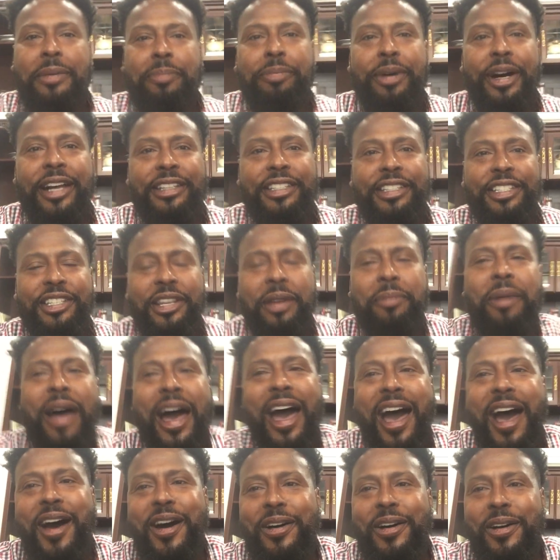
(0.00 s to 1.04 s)
But
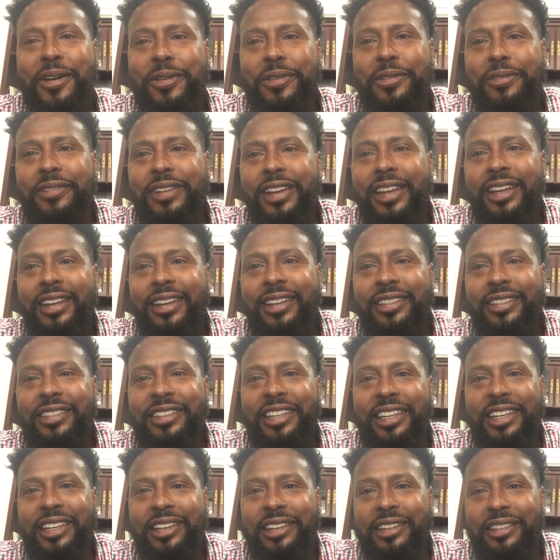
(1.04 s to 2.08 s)
somehow
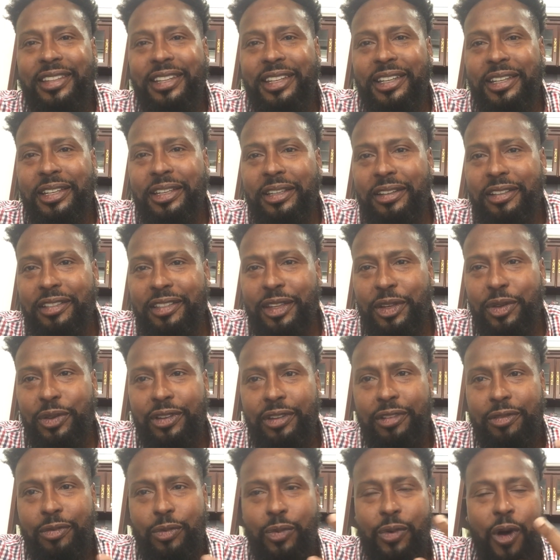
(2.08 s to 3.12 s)
the, the,
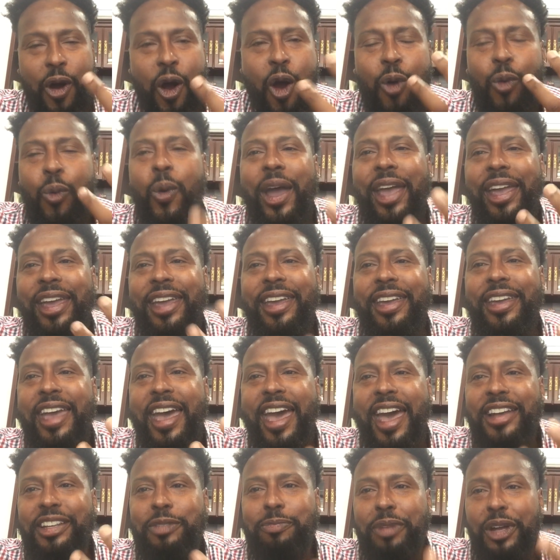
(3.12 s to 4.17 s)
the, our way
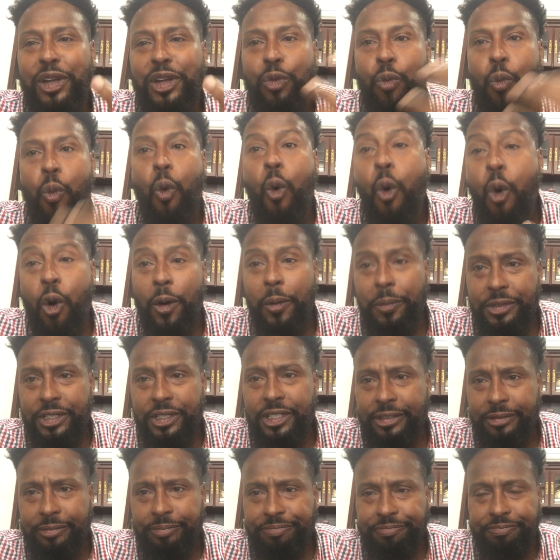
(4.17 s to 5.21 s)
has been
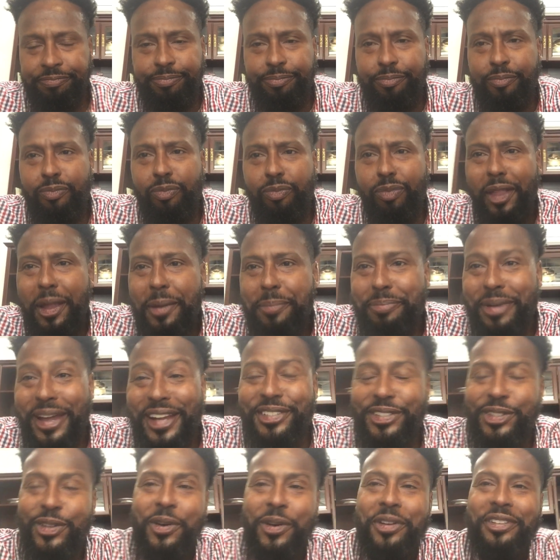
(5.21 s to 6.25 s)
warped
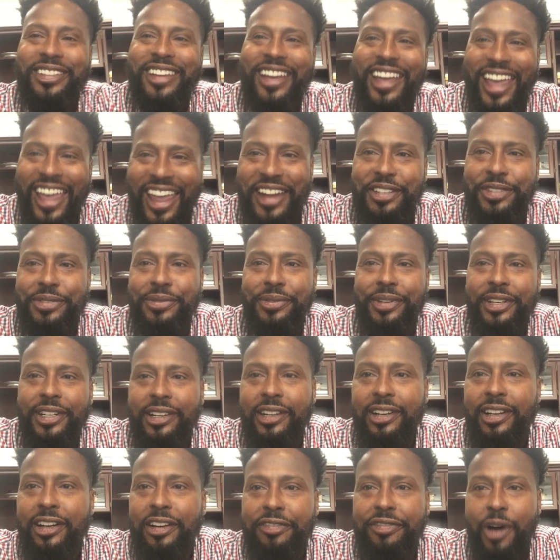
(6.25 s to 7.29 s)
based on the hatred
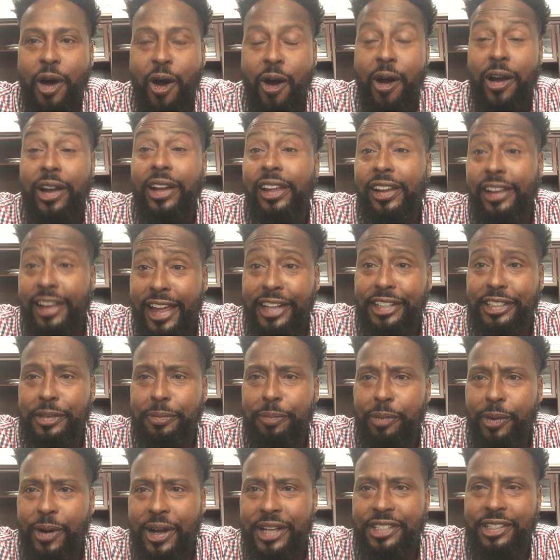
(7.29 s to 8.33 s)
of our
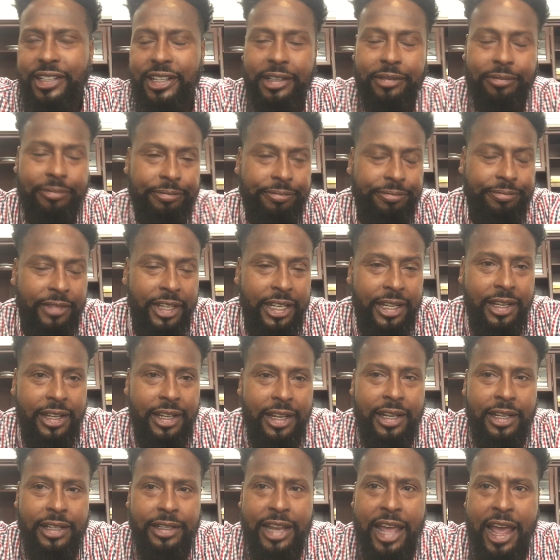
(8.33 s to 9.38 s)
elected president.
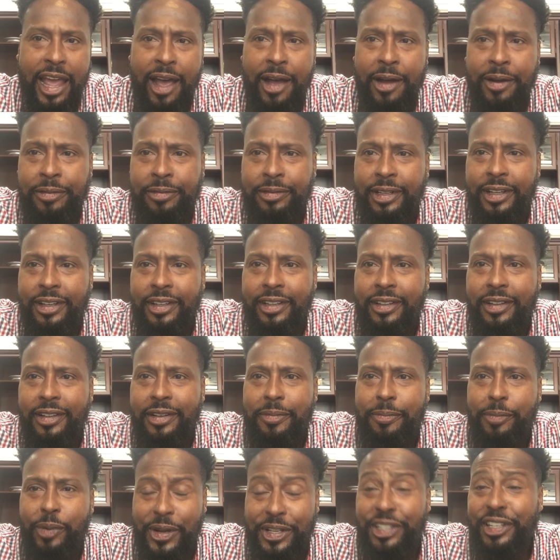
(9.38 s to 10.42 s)
Now,
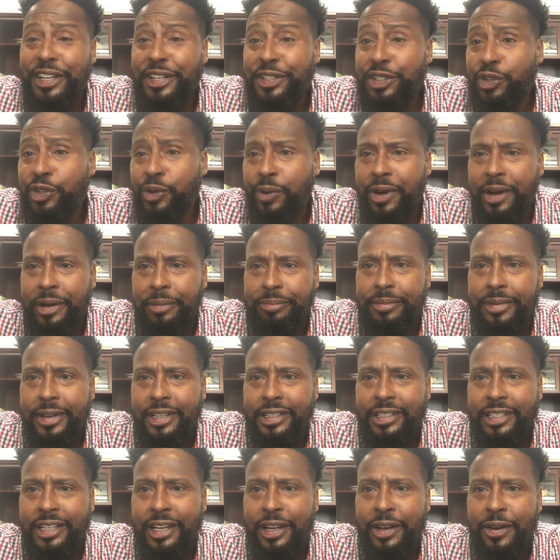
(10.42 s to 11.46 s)
President Trump,
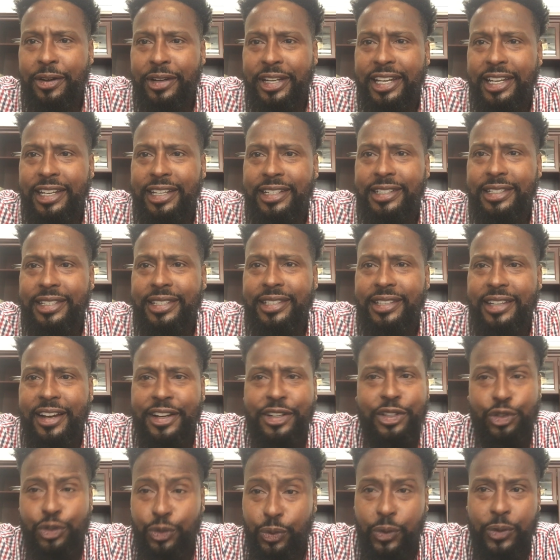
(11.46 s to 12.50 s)
you know, he's
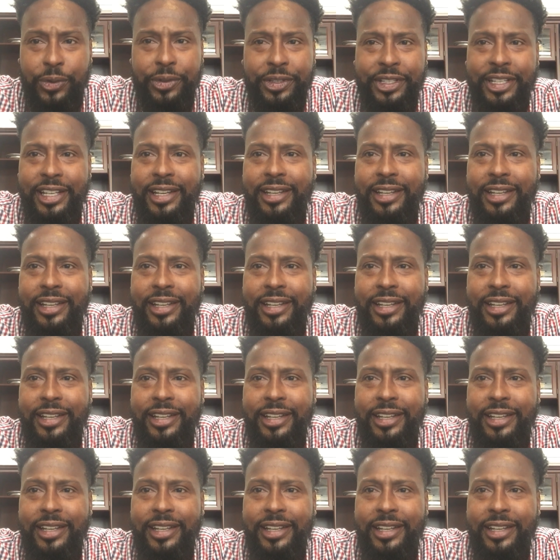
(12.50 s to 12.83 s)
under scrutiny.